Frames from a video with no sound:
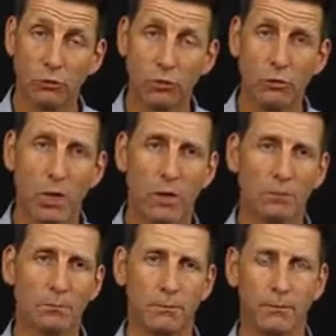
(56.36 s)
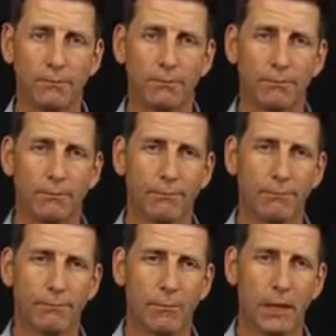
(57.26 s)
new homes.
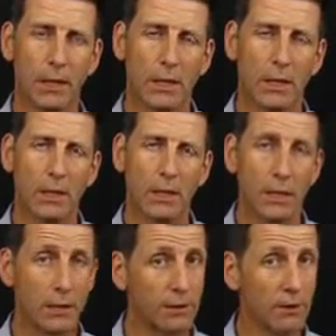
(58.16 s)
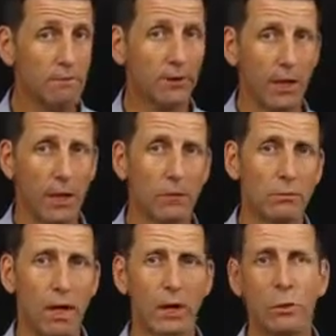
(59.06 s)
In this
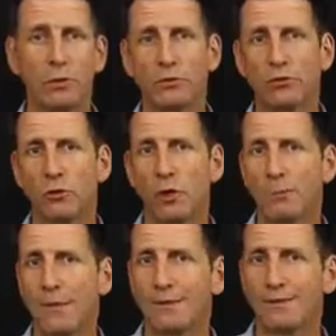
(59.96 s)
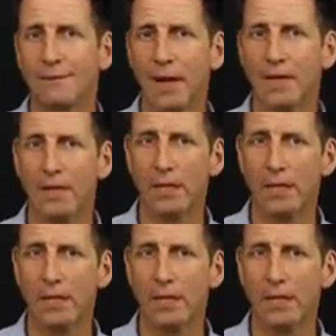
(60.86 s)
video, I want you to join me in designing